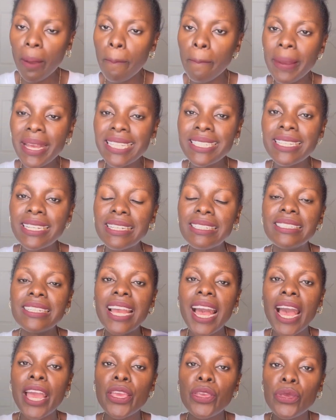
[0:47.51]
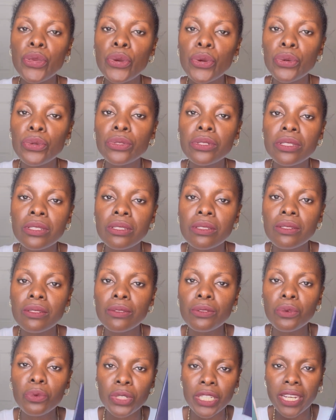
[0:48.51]
Basically, I use
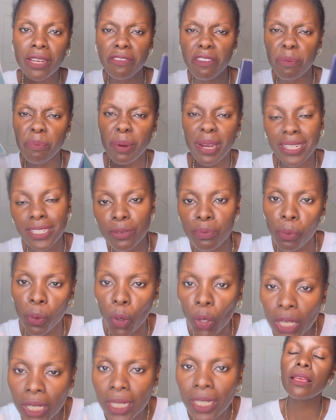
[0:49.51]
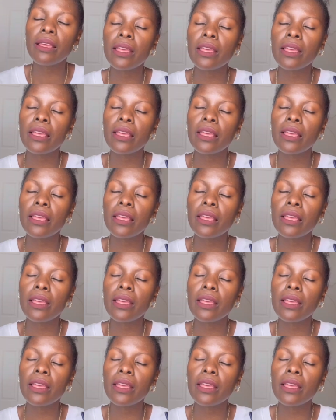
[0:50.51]
whichever passport